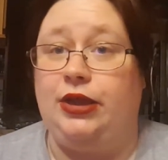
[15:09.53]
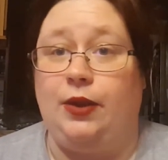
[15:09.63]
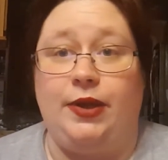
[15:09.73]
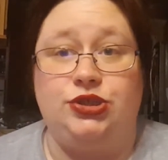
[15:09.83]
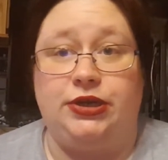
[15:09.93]
You
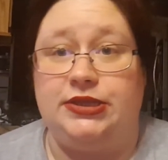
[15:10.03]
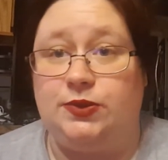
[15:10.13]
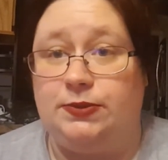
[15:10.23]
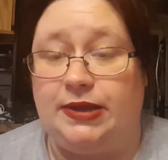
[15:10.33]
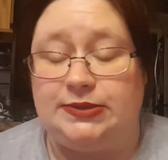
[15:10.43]
gotta wash your hands
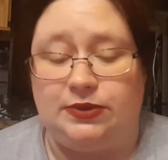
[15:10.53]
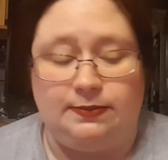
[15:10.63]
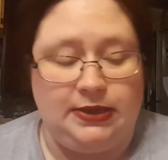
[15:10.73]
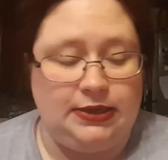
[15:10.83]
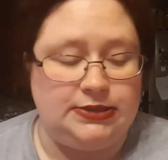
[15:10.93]
when you mess with the
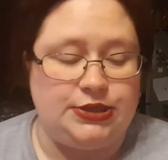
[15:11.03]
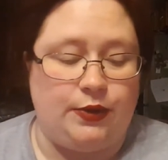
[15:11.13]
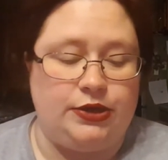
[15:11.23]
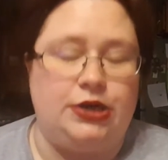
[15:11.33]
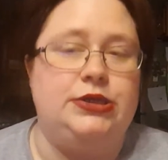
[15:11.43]
meat.
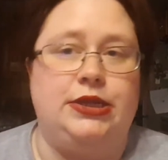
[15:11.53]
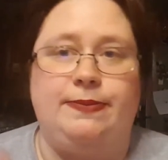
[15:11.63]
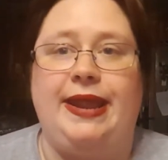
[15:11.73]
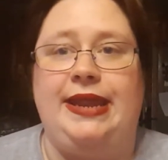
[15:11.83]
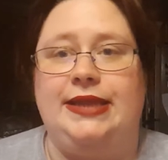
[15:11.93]
So
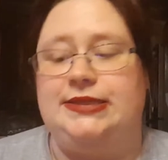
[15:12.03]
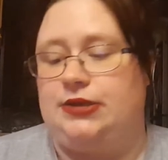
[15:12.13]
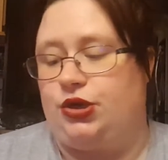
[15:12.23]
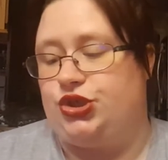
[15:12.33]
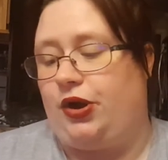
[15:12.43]
my hands
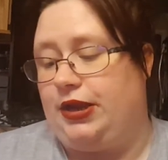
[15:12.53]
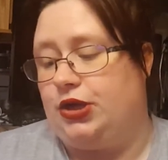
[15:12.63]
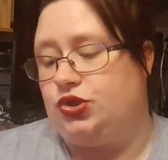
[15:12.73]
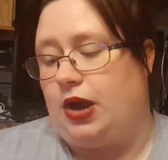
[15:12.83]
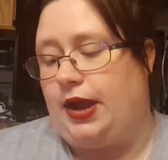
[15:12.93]
are starting to
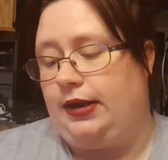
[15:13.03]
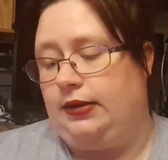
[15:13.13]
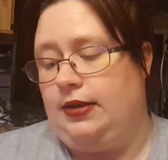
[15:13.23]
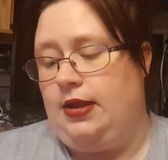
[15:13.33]
get dried,